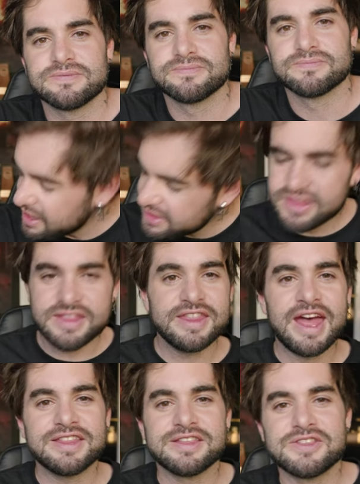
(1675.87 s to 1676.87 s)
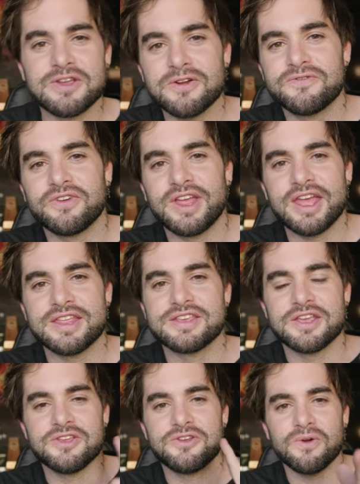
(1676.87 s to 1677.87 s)
Other than that, don't forget,
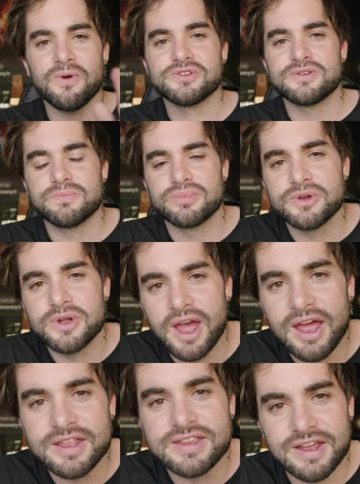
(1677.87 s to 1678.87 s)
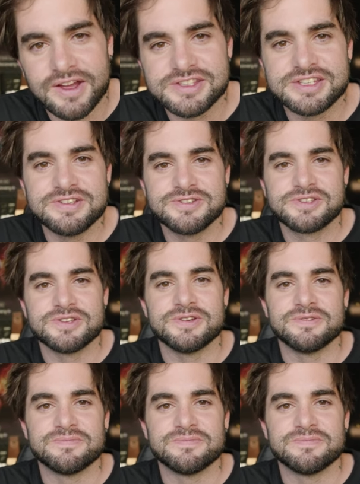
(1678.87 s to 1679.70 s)
you're awesome, bro, and I'll see you soon.